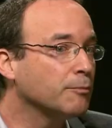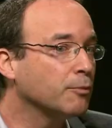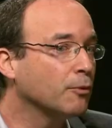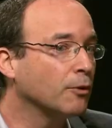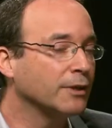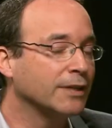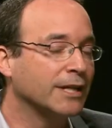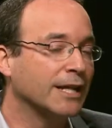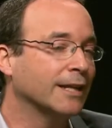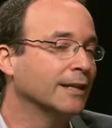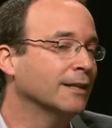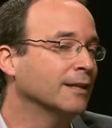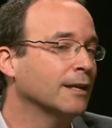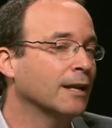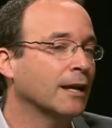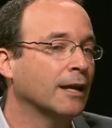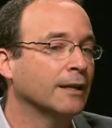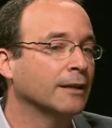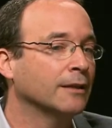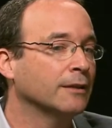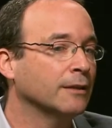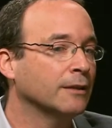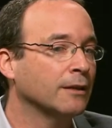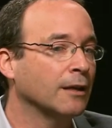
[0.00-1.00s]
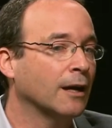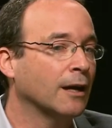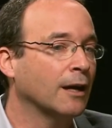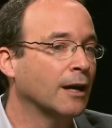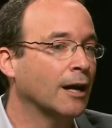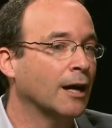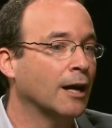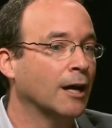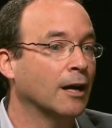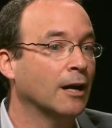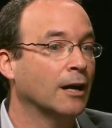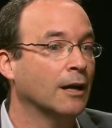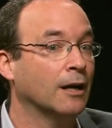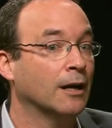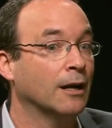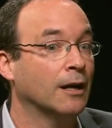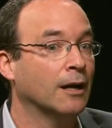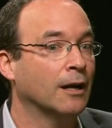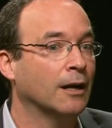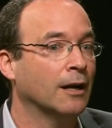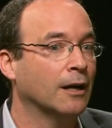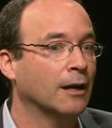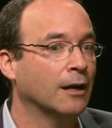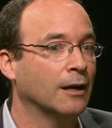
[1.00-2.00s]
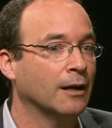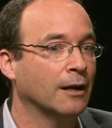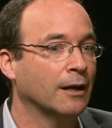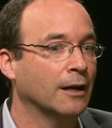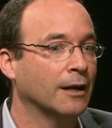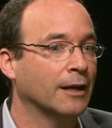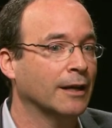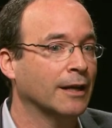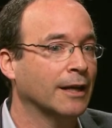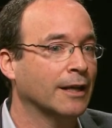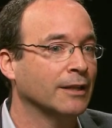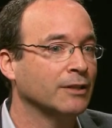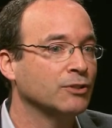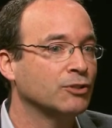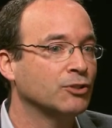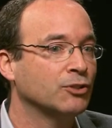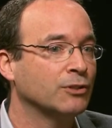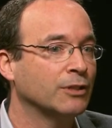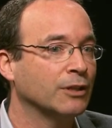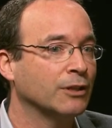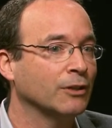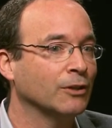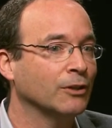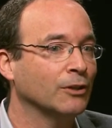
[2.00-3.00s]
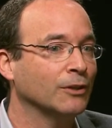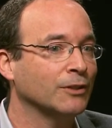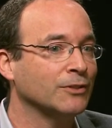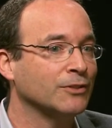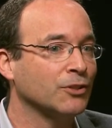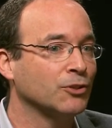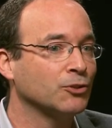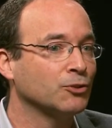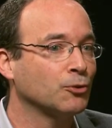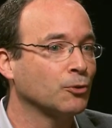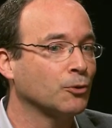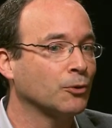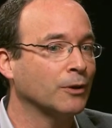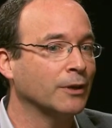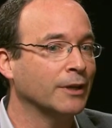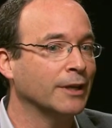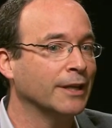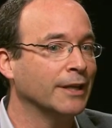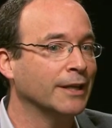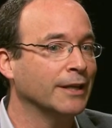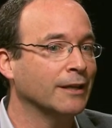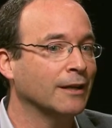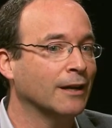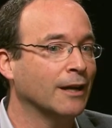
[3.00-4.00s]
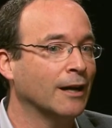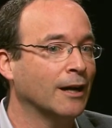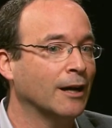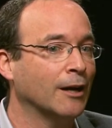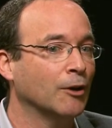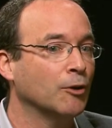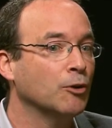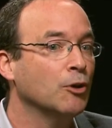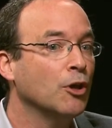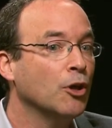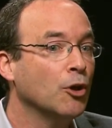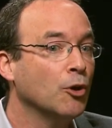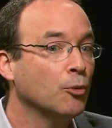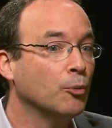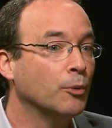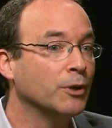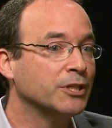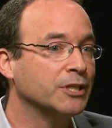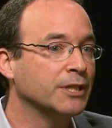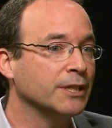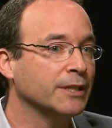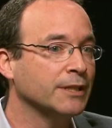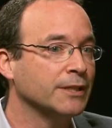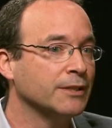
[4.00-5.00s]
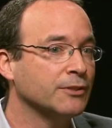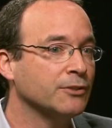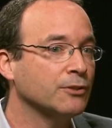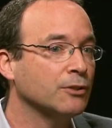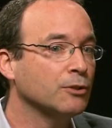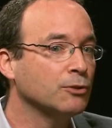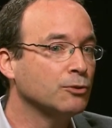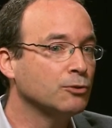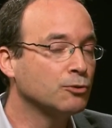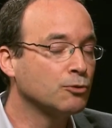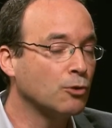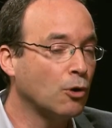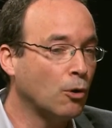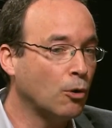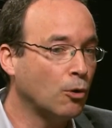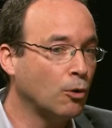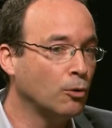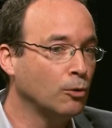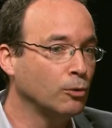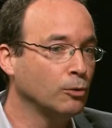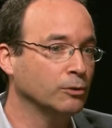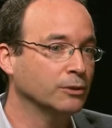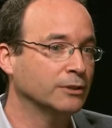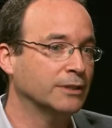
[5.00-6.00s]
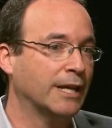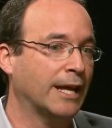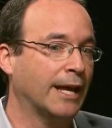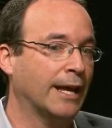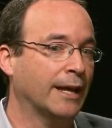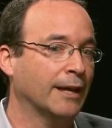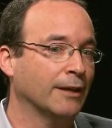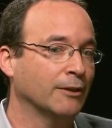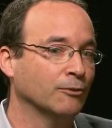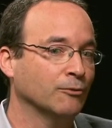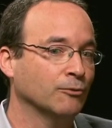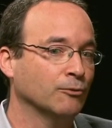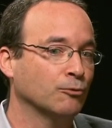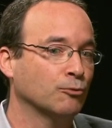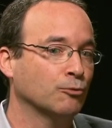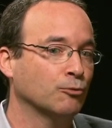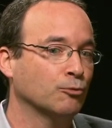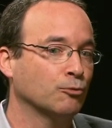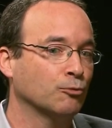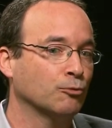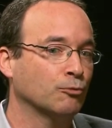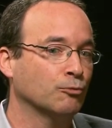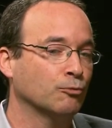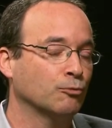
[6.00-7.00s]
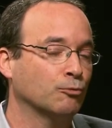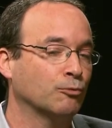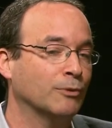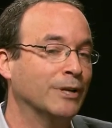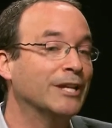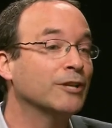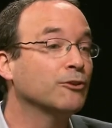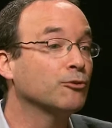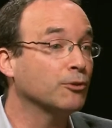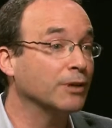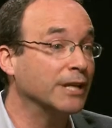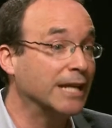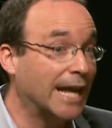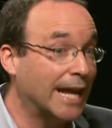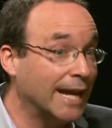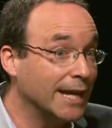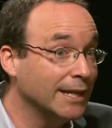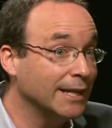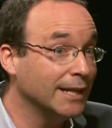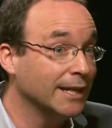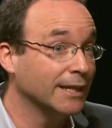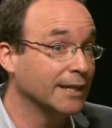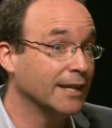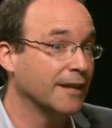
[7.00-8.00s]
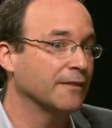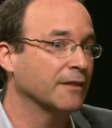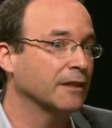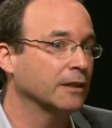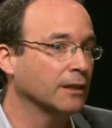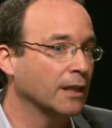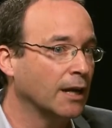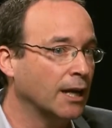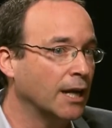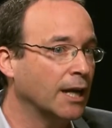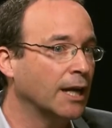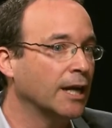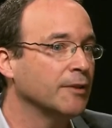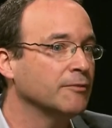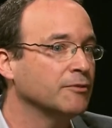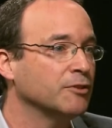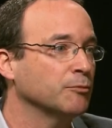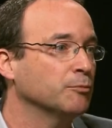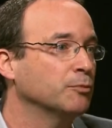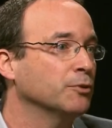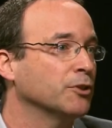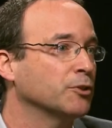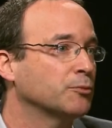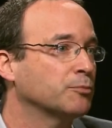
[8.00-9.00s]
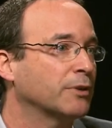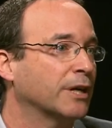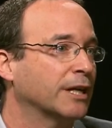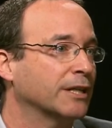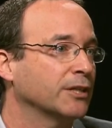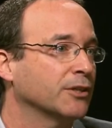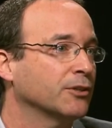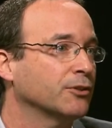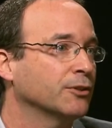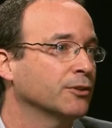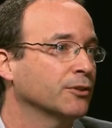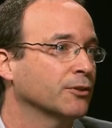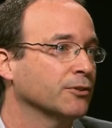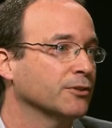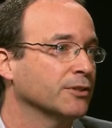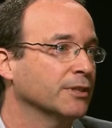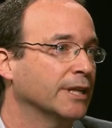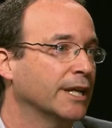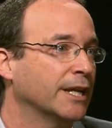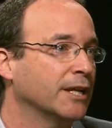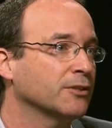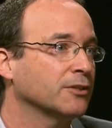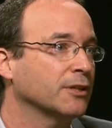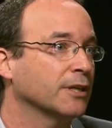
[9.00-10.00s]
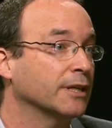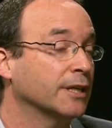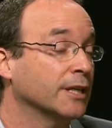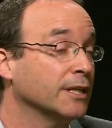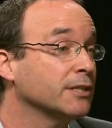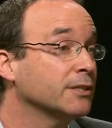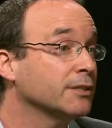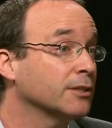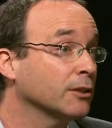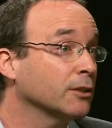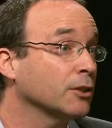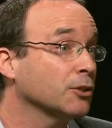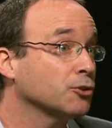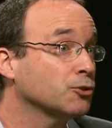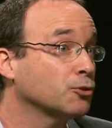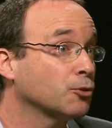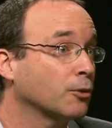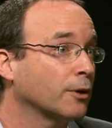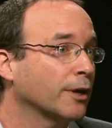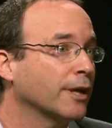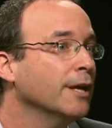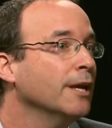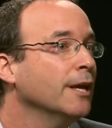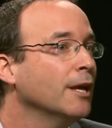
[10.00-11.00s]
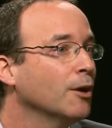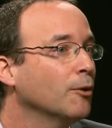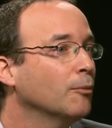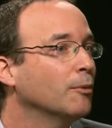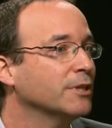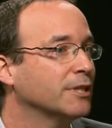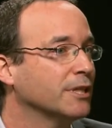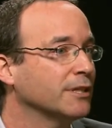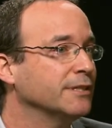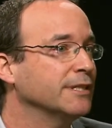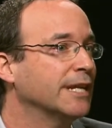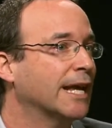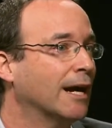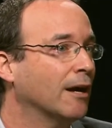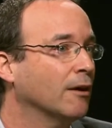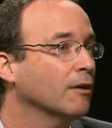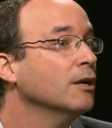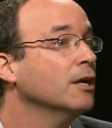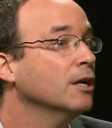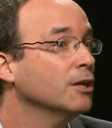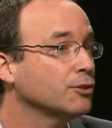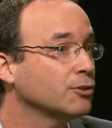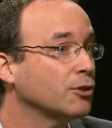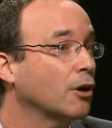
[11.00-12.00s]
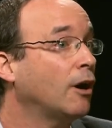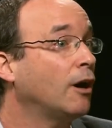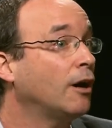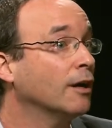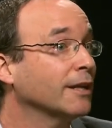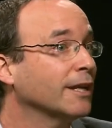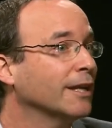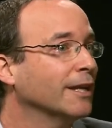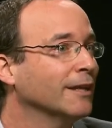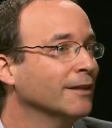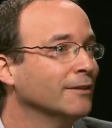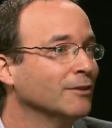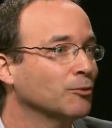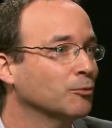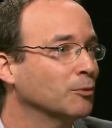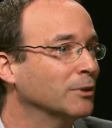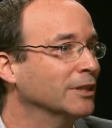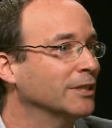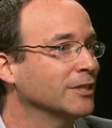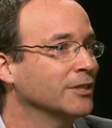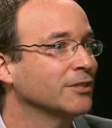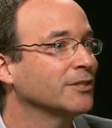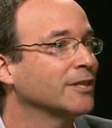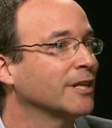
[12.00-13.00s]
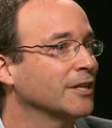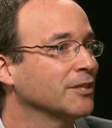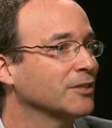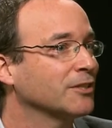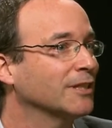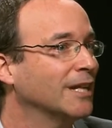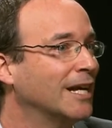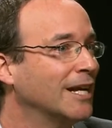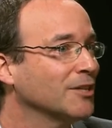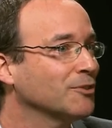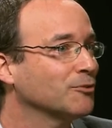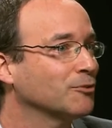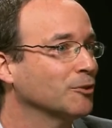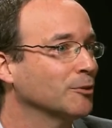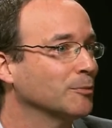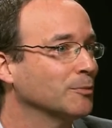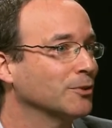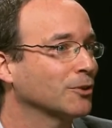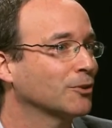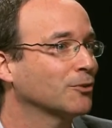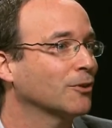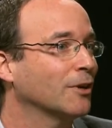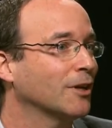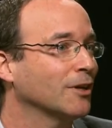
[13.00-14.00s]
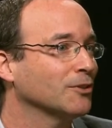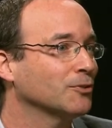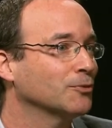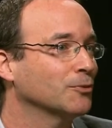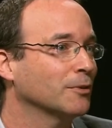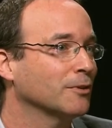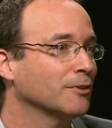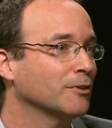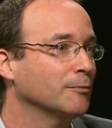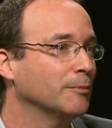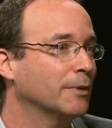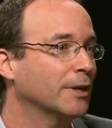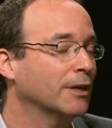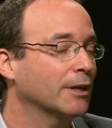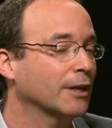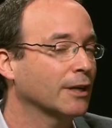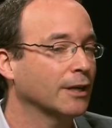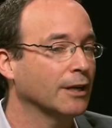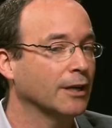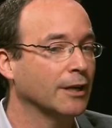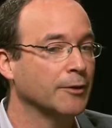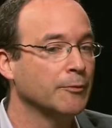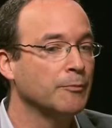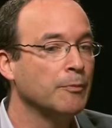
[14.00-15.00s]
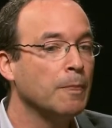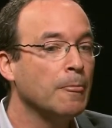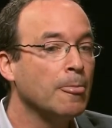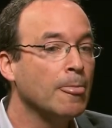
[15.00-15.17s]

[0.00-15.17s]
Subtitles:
important, and it still is a story which is told and recreated in the lives of Buddhist practitioners in Asia, and it's still a story which is now taught in religious studies classrooms across North America.